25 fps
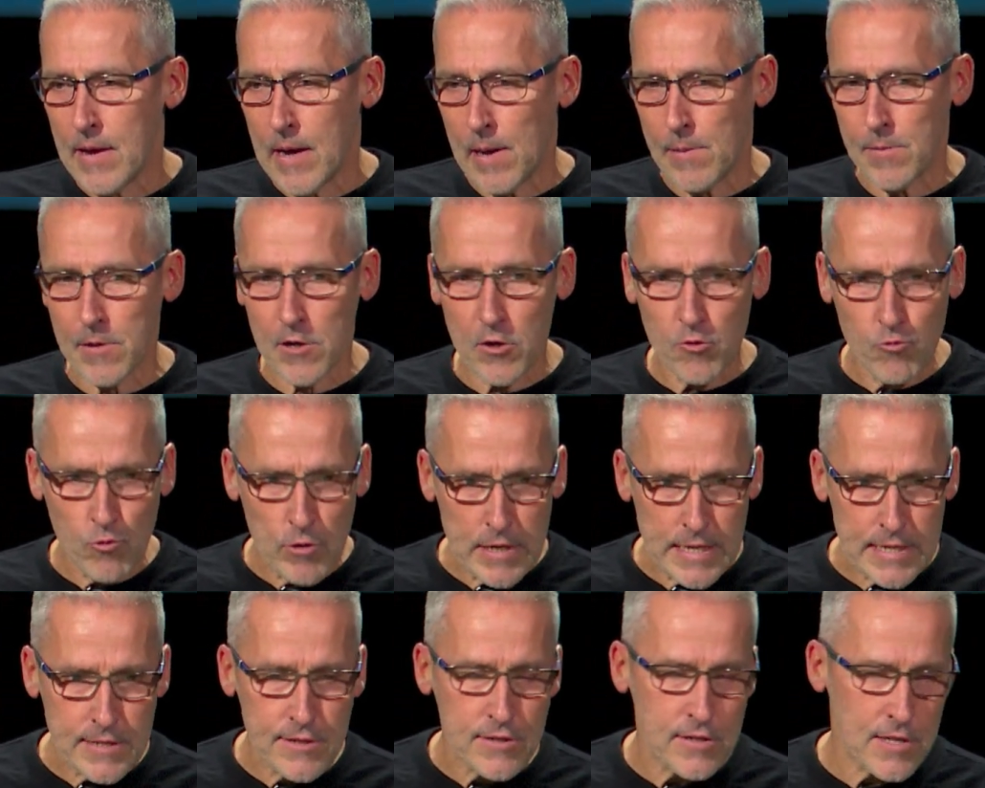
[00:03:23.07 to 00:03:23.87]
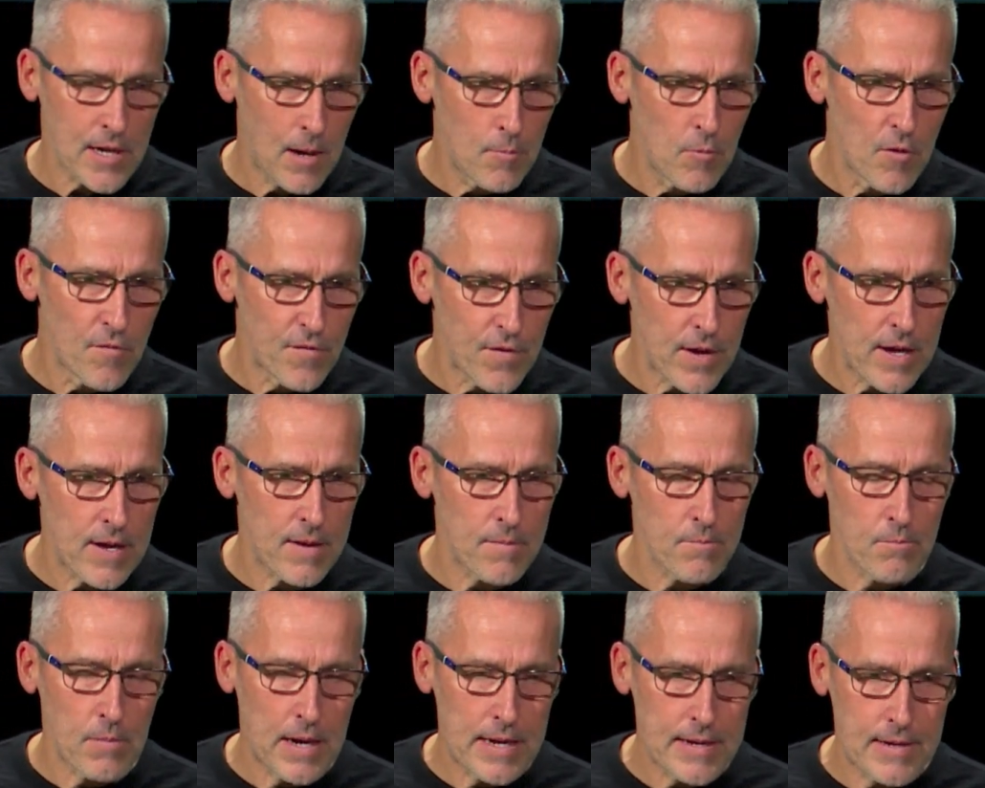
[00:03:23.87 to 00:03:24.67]
I'm going to read some of
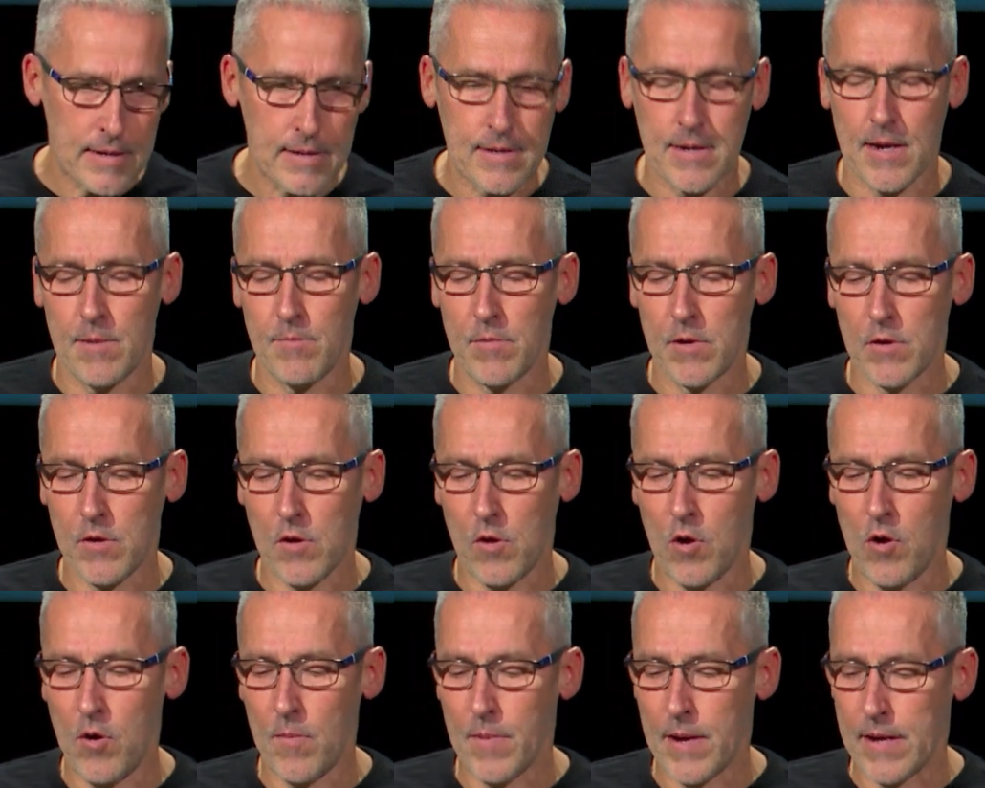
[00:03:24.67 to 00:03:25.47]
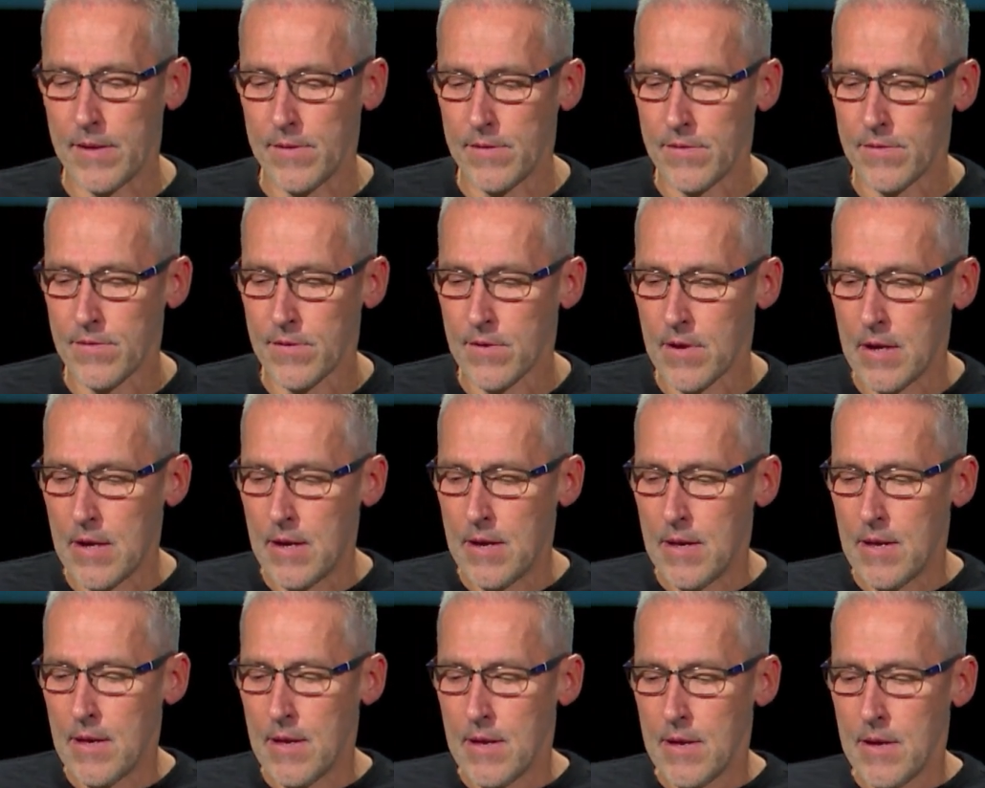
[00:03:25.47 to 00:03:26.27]
it, make a couple of comments,
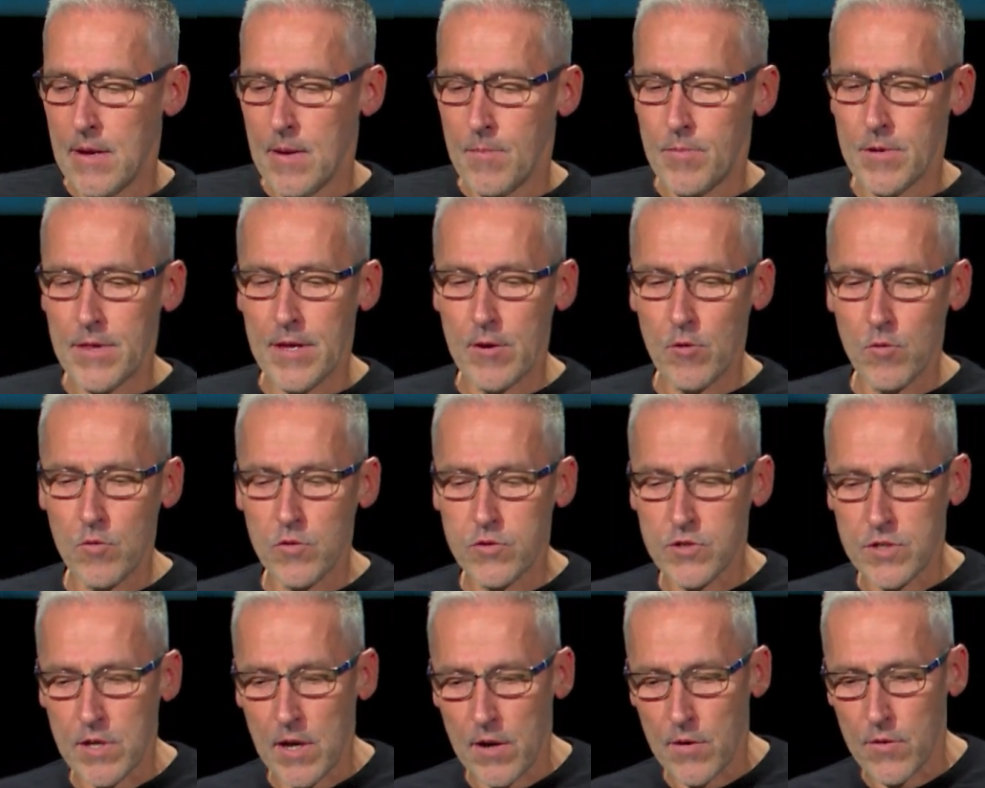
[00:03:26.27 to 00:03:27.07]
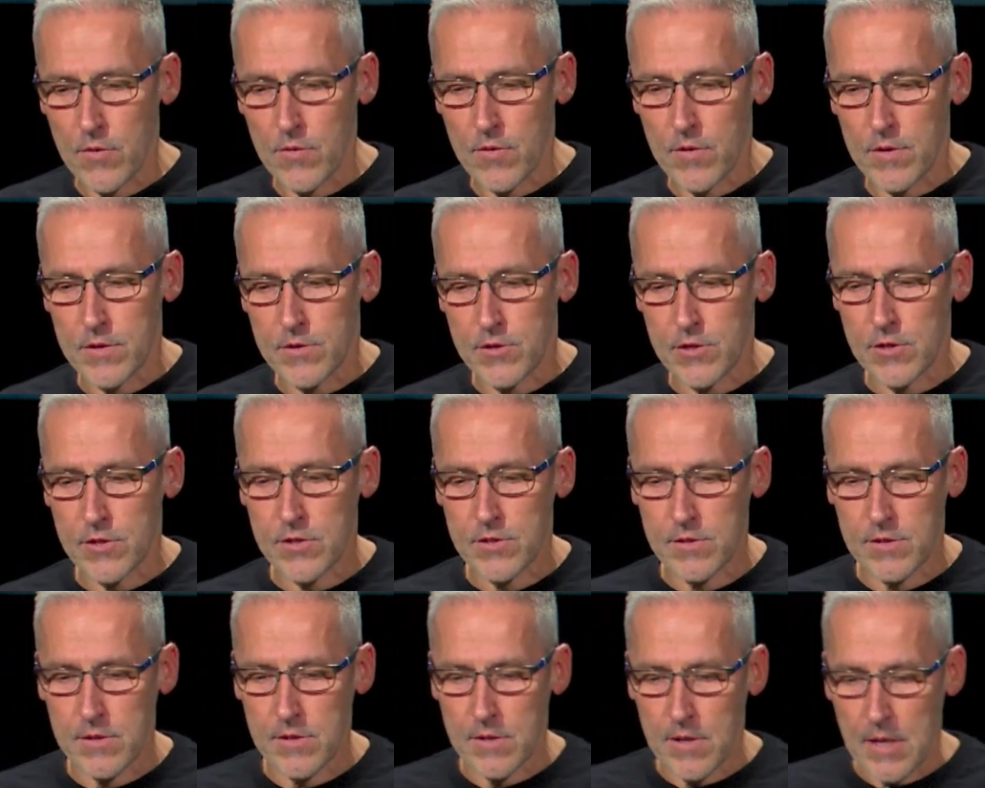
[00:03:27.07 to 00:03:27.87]
but then also
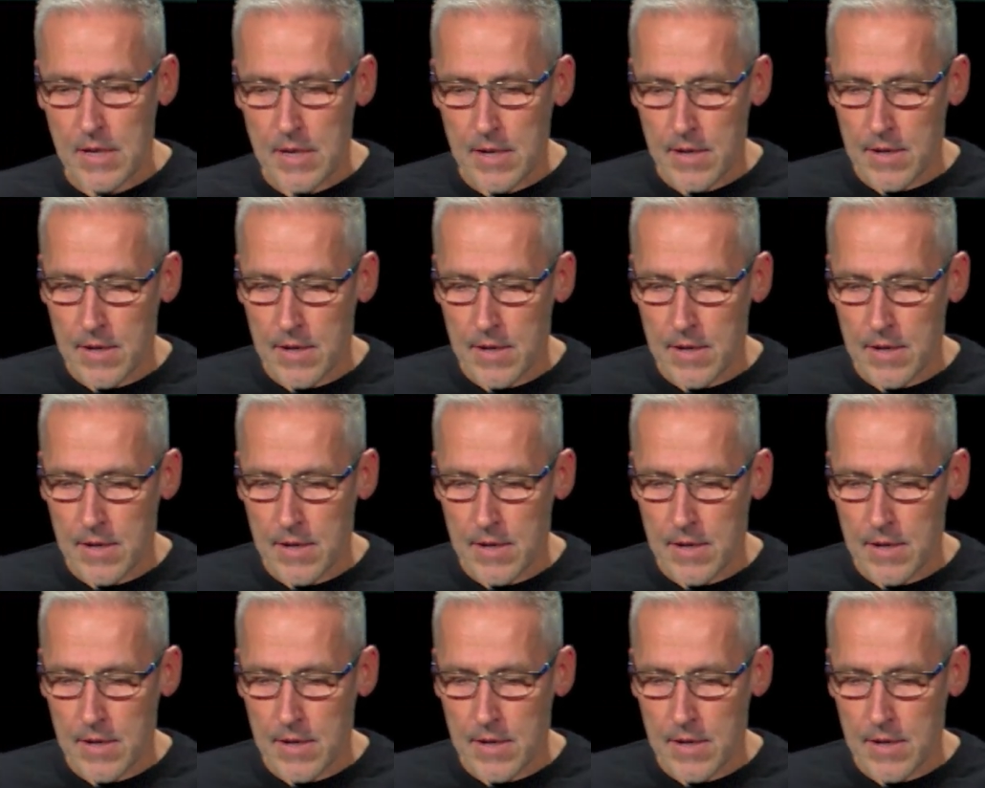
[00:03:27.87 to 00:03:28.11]
just